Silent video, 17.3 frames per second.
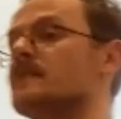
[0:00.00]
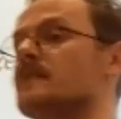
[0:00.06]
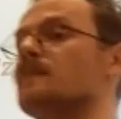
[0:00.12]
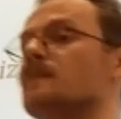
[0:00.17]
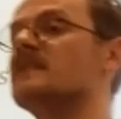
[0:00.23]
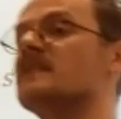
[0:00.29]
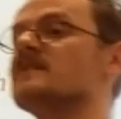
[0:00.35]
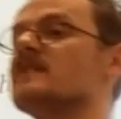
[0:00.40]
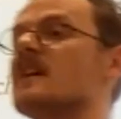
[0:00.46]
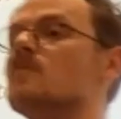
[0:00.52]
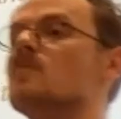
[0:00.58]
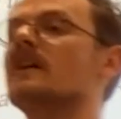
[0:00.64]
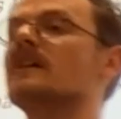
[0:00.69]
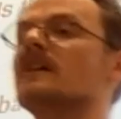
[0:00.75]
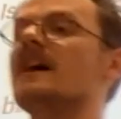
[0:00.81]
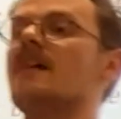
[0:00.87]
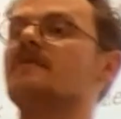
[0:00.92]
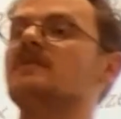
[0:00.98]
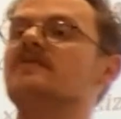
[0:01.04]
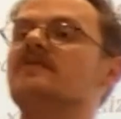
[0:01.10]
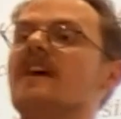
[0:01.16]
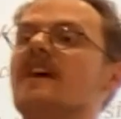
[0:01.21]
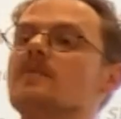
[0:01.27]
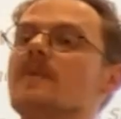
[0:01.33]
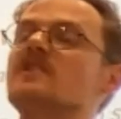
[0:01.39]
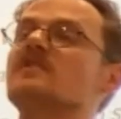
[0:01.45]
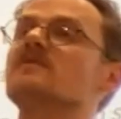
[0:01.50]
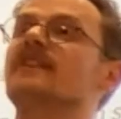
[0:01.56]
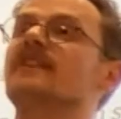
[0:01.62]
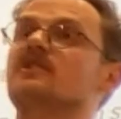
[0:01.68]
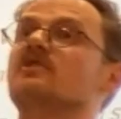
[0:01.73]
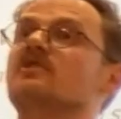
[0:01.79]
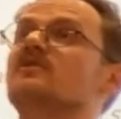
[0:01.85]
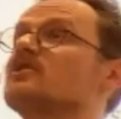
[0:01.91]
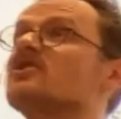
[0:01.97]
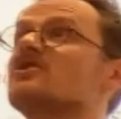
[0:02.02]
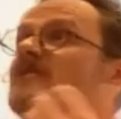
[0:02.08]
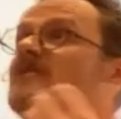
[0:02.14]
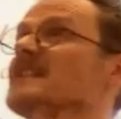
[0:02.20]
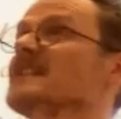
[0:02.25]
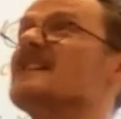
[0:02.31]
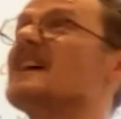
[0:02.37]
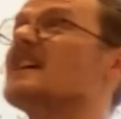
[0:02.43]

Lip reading: simply this time we're going to have an evaluation function that's just test